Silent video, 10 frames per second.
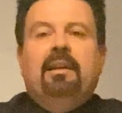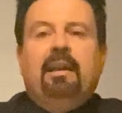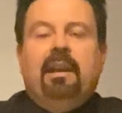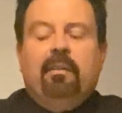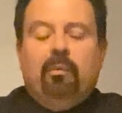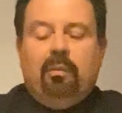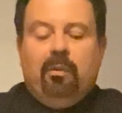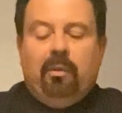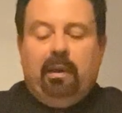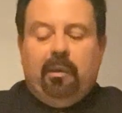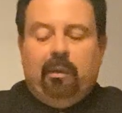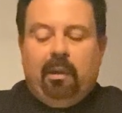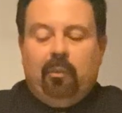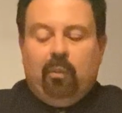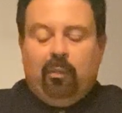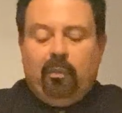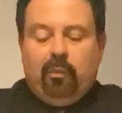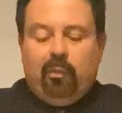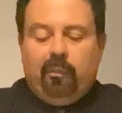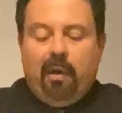and
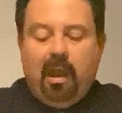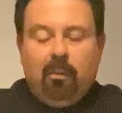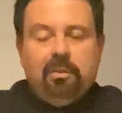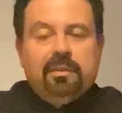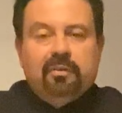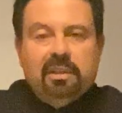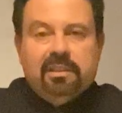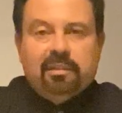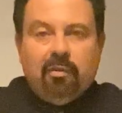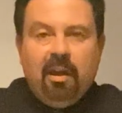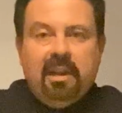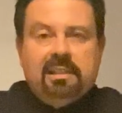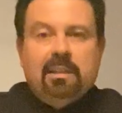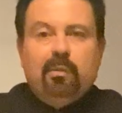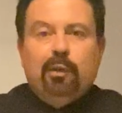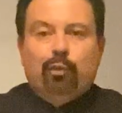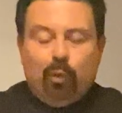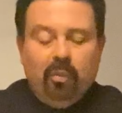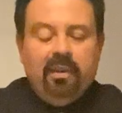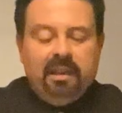we're followers of Jesus Christ, then we
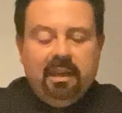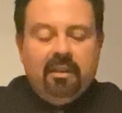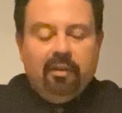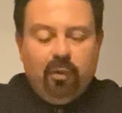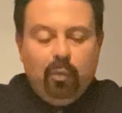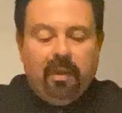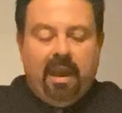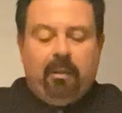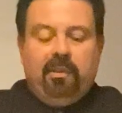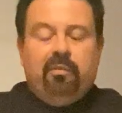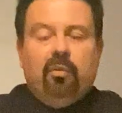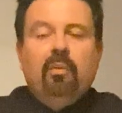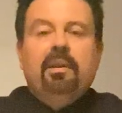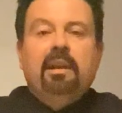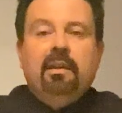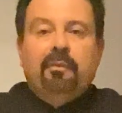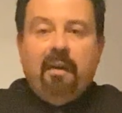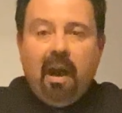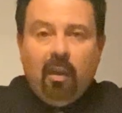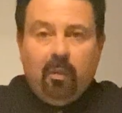truly need to do that. We truly need to
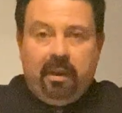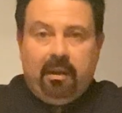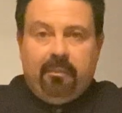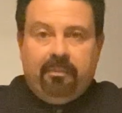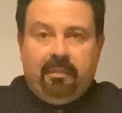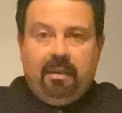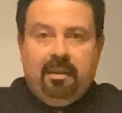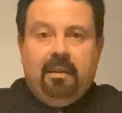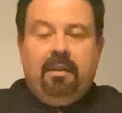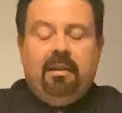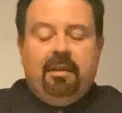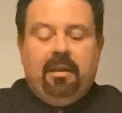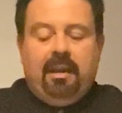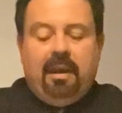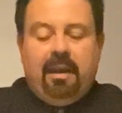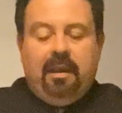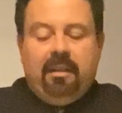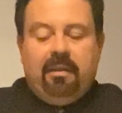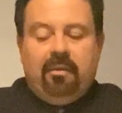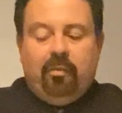follow him. And
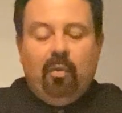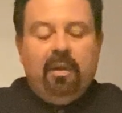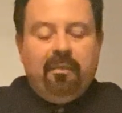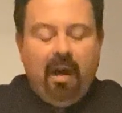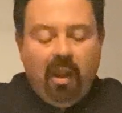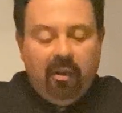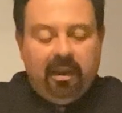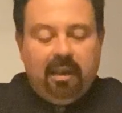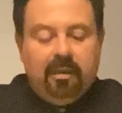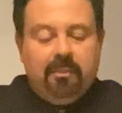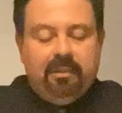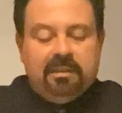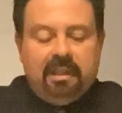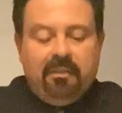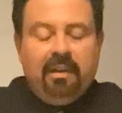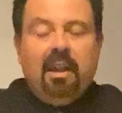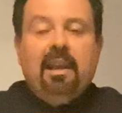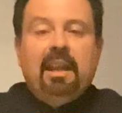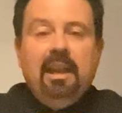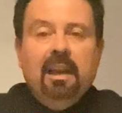truly following him is living like
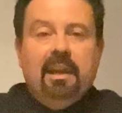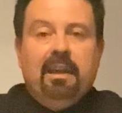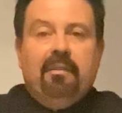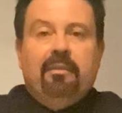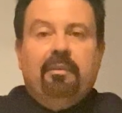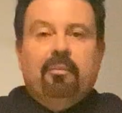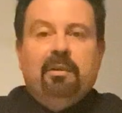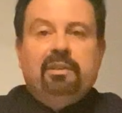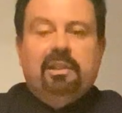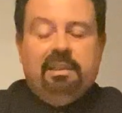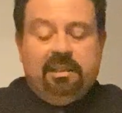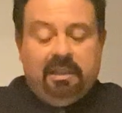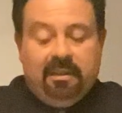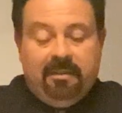he lived, which is